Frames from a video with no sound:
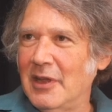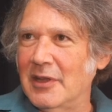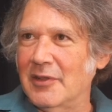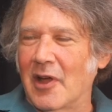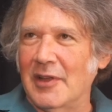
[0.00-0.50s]

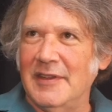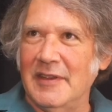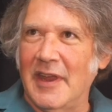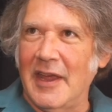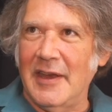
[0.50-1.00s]
in
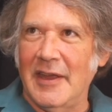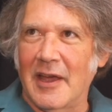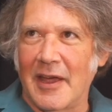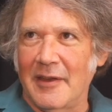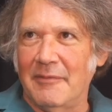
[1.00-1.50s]

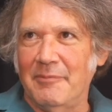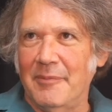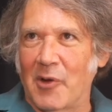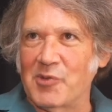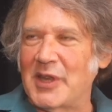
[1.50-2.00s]
1980. I had
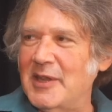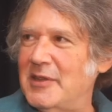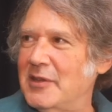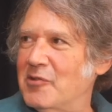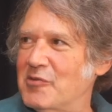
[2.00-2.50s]
I was
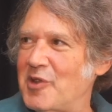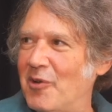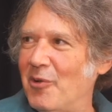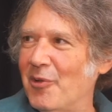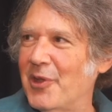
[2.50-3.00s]
18 years
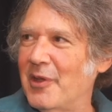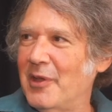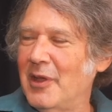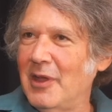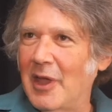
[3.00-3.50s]
old,
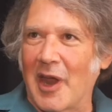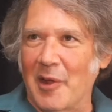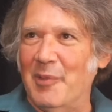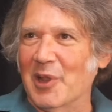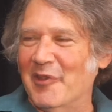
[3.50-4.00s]
and
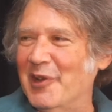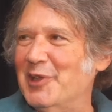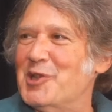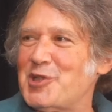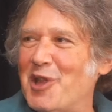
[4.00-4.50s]
I'd been living
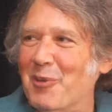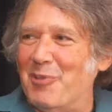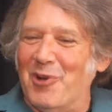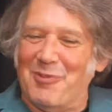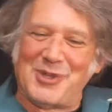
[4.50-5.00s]
in the
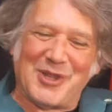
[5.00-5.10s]
suburbs.